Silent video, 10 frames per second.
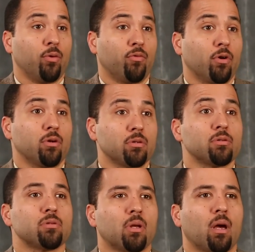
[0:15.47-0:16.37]

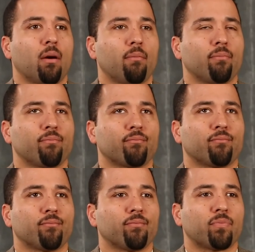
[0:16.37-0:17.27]
first.
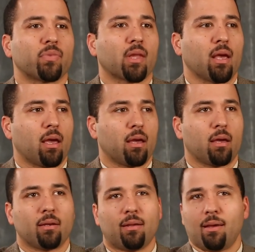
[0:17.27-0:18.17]
And